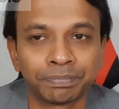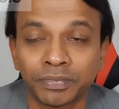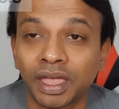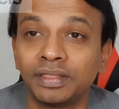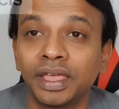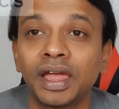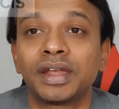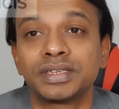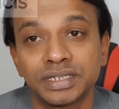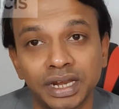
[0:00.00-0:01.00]
And they had a
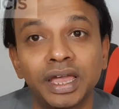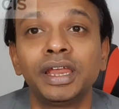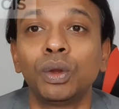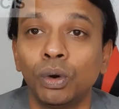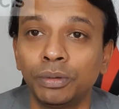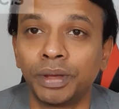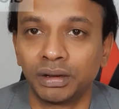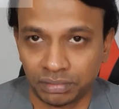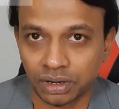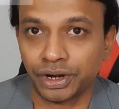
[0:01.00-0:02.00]
senile old man,
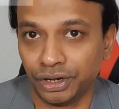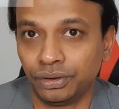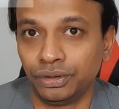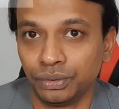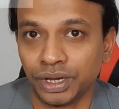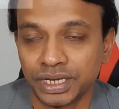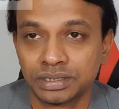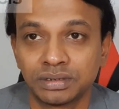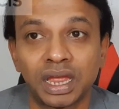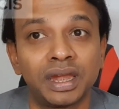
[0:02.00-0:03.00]
according to you guys,
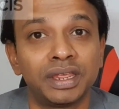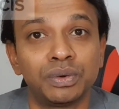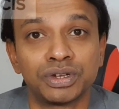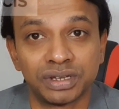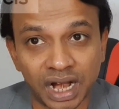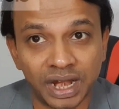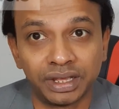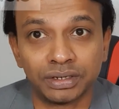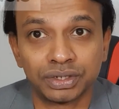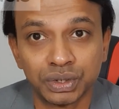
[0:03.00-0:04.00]
and he was a
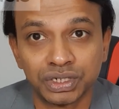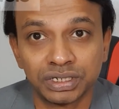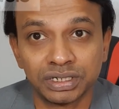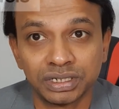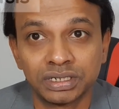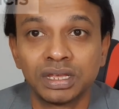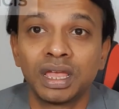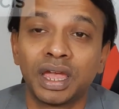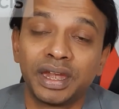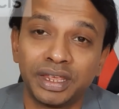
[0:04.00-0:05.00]
radical socialist,
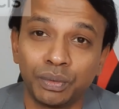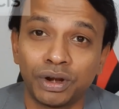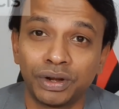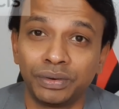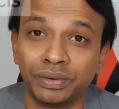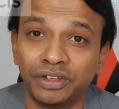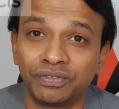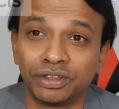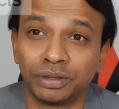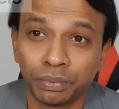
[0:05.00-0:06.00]
and he wanted to
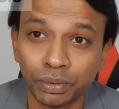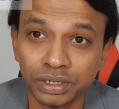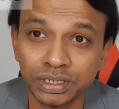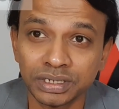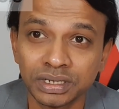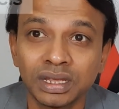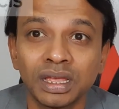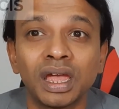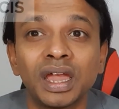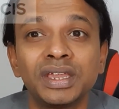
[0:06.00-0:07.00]
defund the police,
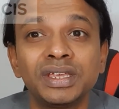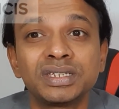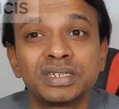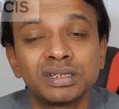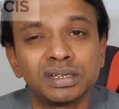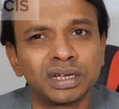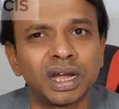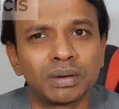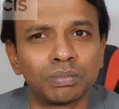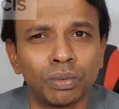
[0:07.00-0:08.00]
and he still
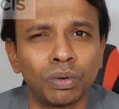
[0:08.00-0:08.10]
got more